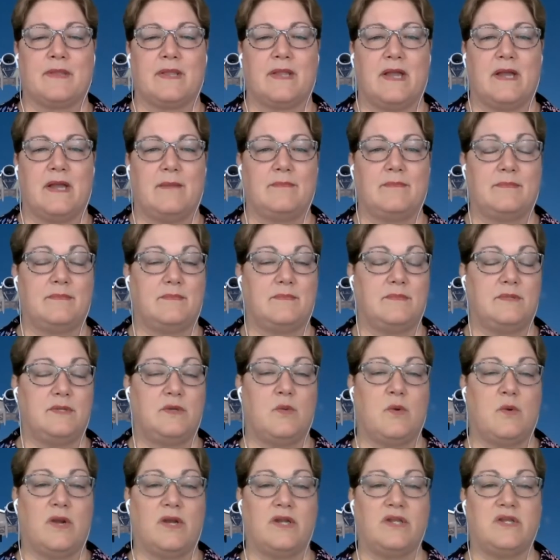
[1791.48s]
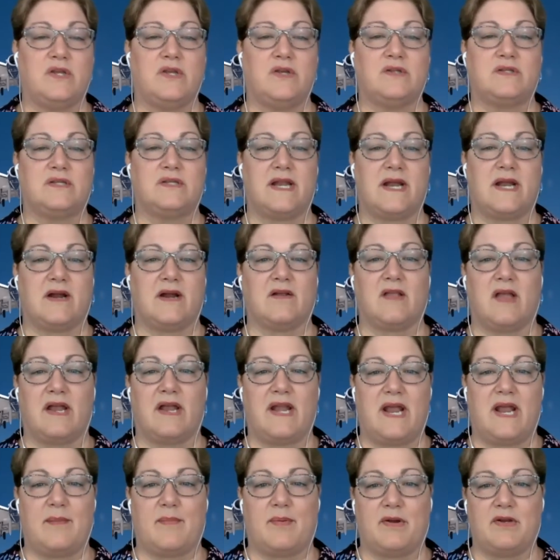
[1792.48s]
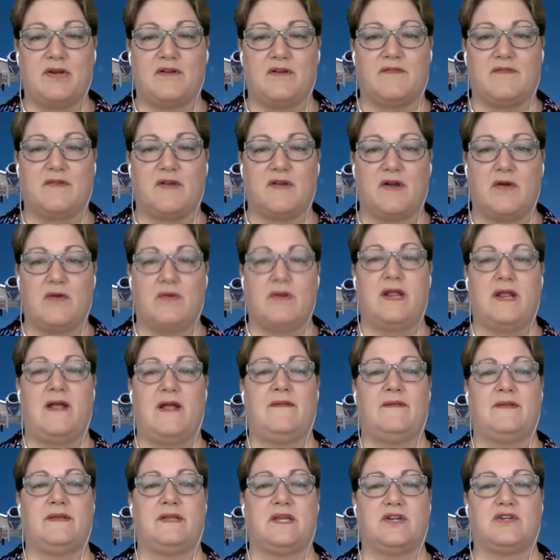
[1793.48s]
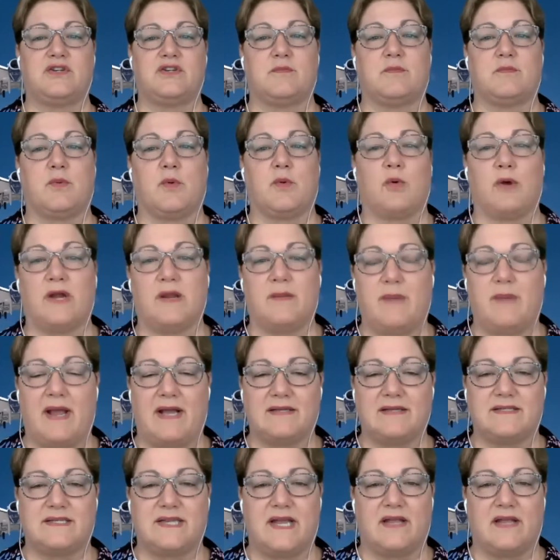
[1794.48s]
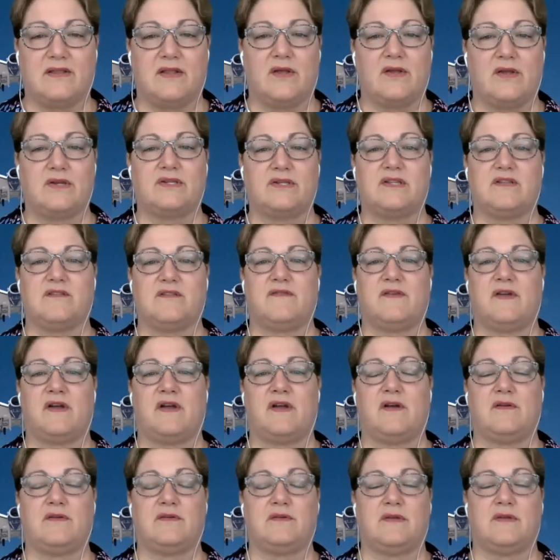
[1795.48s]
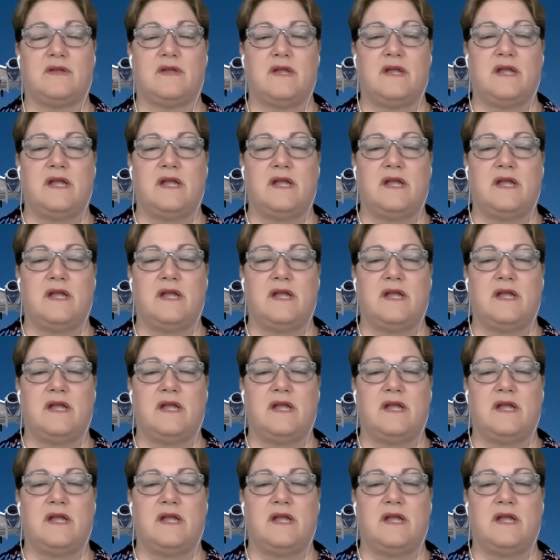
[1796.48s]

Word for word: Um, you want to use an airline app on your phone and get your boarding pass downloaded to the phone.